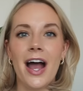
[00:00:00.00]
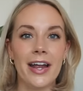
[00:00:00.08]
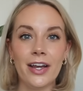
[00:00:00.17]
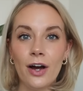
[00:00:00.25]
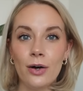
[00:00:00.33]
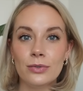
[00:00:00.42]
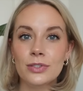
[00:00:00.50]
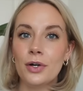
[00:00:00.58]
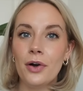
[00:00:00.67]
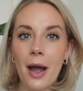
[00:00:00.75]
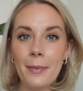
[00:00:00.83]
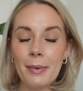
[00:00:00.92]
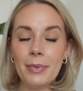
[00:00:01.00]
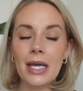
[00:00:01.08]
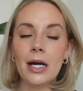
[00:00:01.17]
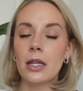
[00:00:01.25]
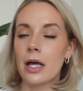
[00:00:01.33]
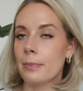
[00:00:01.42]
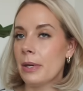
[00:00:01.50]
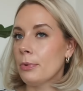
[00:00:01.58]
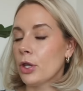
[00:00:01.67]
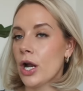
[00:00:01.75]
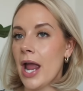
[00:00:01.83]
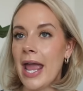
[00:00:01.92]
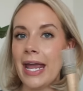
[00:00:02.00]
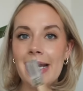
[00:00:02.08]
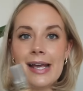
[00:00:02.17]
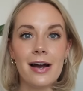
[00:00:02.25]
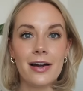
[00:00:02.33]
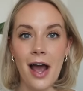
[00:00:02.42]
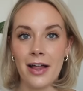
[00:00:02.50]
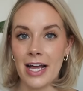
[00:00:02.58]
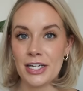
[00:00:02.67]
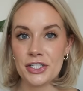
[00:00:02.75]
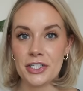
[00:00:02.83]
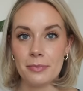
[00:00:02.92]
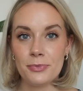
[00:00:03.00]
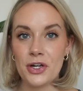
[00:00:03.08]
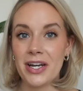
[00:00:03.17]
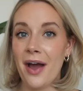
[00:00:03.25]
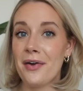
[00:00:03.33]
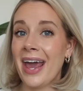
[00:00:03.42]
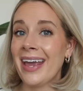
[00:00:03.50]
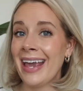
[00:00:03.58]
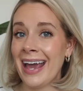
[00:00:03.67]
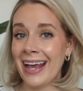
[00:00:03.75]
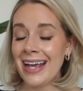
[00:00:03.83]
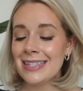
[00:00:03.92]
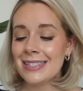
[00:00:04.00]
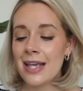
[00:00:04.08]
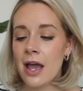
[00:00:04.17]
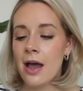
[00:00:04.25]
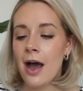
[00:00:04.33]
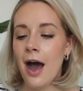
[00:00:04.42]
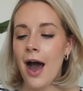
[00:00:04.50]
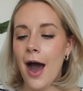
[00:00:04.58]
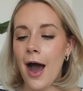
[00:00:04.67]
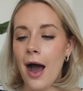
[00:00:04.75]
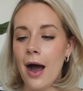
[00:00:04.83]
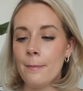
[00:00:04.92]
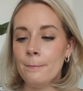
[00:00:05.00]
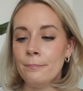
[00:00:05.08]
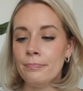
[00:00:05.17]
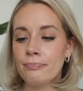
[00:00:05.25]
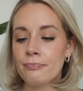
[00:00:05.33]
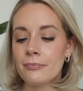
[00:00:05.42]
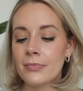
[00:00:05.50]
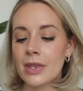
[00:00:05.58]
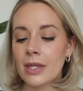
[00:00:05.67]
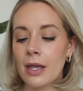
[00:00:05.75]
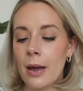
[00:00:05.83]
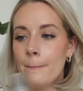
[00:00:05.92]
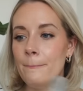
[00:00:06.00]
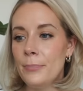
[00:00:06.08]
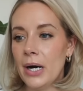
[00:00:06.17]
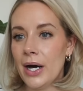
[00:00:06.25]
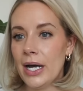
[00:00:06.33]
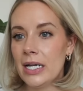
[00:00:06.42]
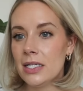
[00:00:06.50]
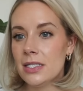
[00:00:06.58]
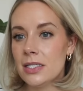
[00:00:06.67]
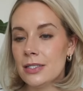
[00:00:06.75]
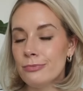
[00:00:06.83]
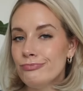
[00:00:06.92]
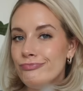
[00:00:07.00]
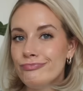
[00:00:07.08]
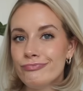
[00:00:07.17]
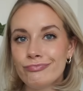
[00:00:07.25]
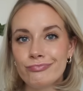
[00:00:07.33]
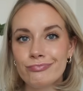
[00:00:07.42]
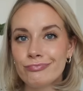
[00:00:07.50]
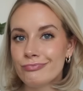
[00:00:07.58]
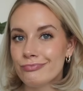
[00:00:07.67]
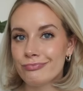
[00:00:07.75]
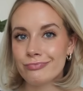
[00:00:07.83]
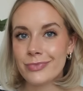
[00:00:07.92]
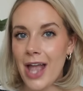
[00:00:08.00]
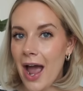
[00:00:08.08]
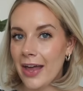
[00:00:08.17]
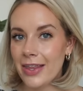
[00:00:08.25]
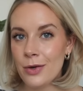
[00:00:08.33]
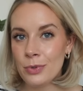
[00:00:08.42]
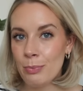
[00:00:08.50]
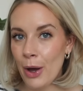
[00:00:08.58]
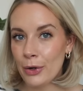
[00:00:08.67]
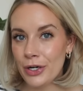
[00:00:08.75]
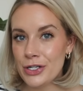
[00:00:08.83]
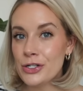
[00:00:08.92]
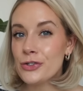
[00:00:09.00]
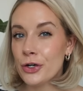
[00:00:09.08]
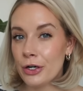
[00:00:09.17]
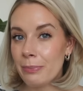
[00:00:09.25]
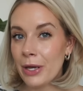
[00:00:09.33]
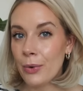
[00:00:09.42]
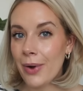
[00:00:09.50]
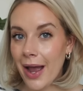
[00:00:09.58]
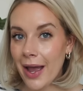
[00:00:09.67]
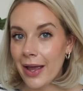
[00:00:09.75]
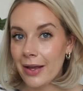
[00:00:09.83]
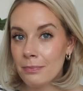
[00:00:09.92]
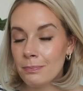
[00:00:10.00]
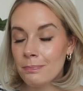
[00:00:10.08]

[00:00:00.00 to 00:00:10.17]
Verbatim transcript: I know, don't come at me. A lot of people are hating on eyelash serums right now and I get it. Um, but I think with moderation, you're gonna be okay.